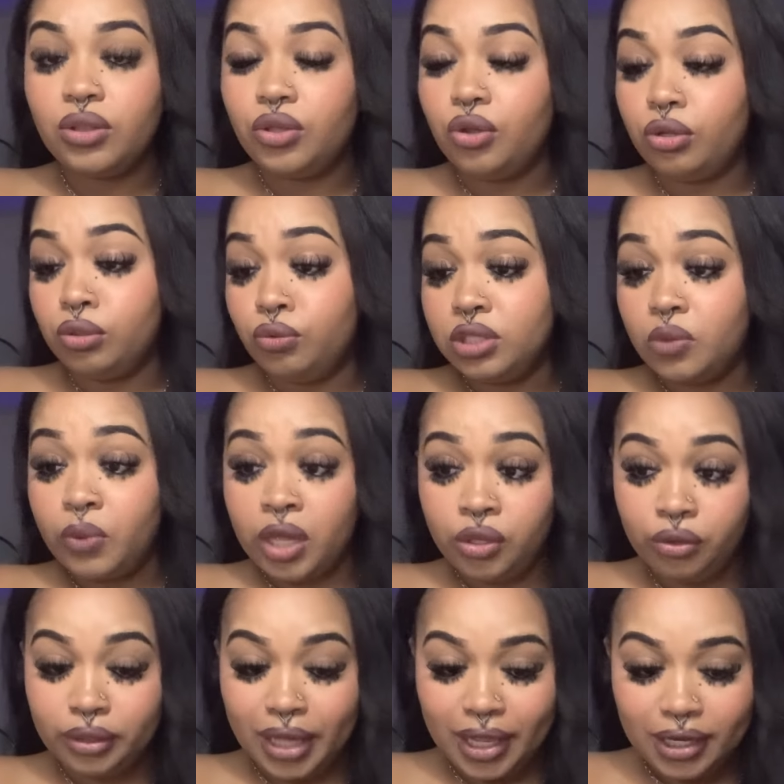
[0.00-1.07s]
Either you're losing weight,
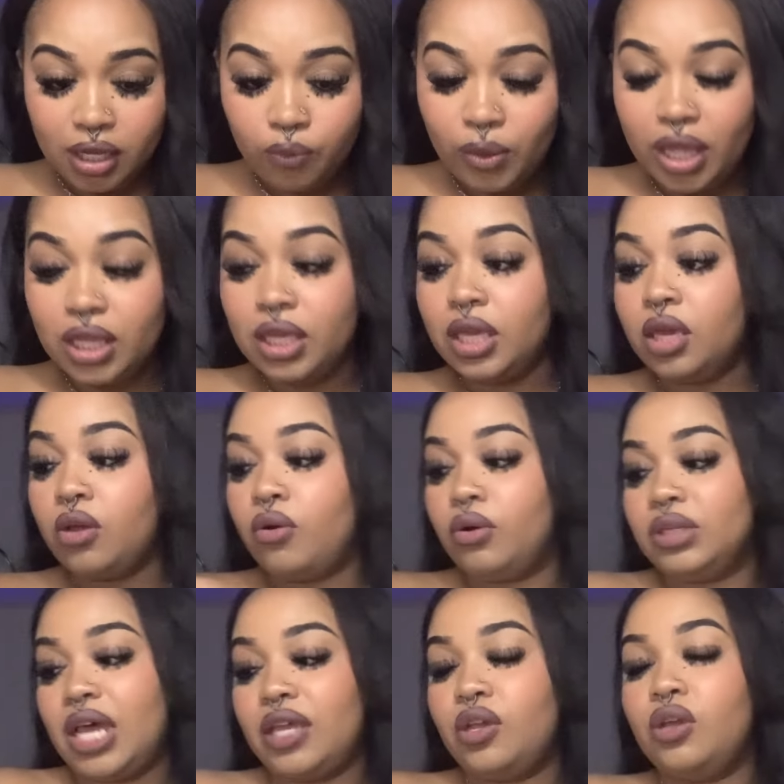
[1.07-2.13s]
you're gaining weight here,
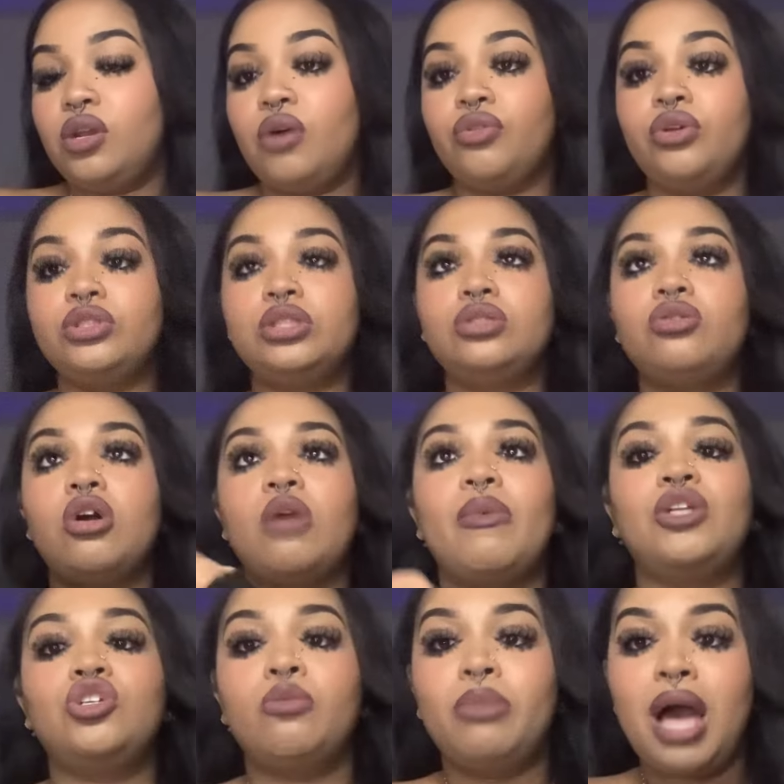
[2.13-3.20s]
or like, you know, they're just talking
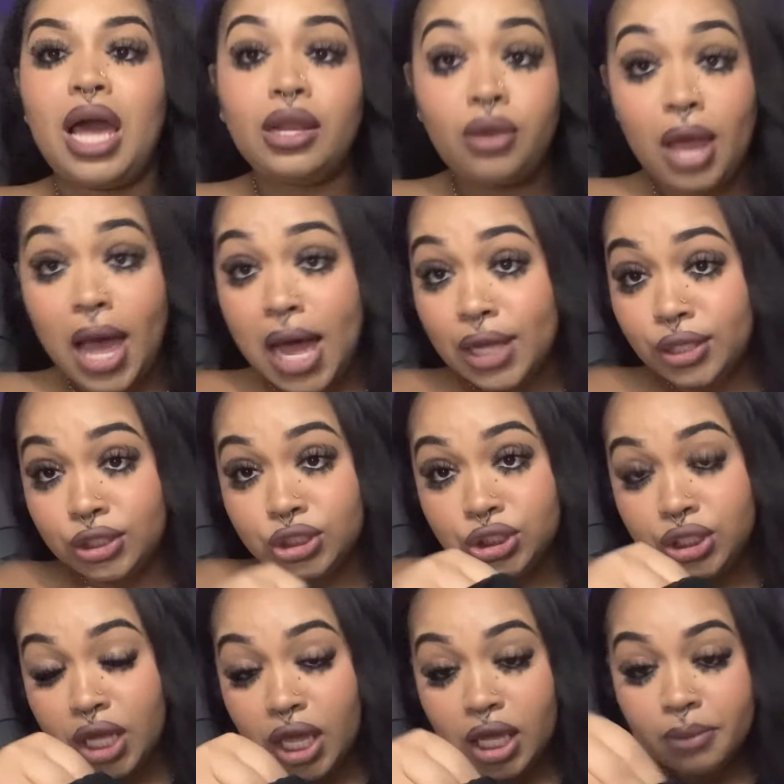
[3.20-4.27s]
about your body or how you're
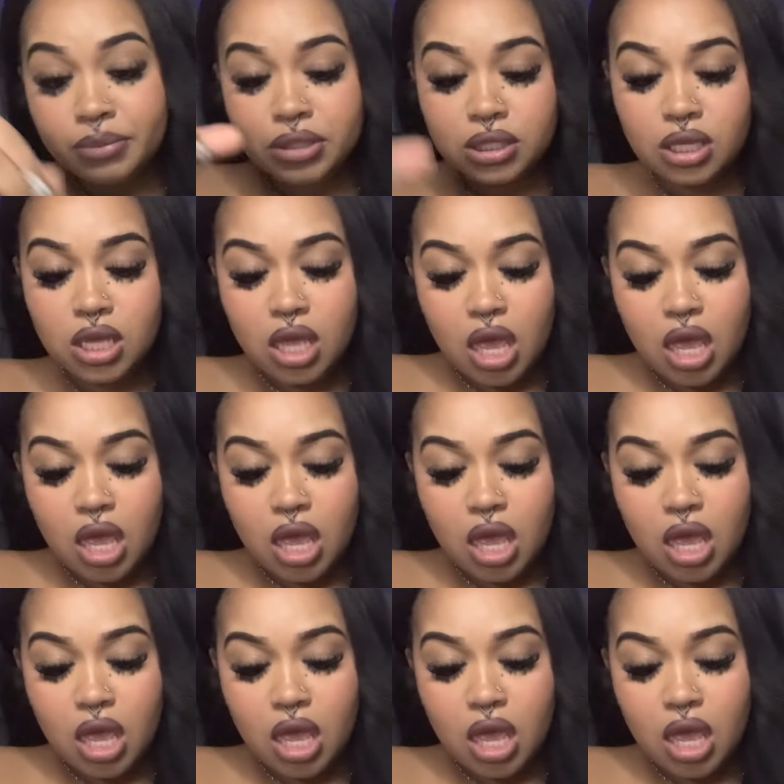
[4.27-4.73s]
shaped.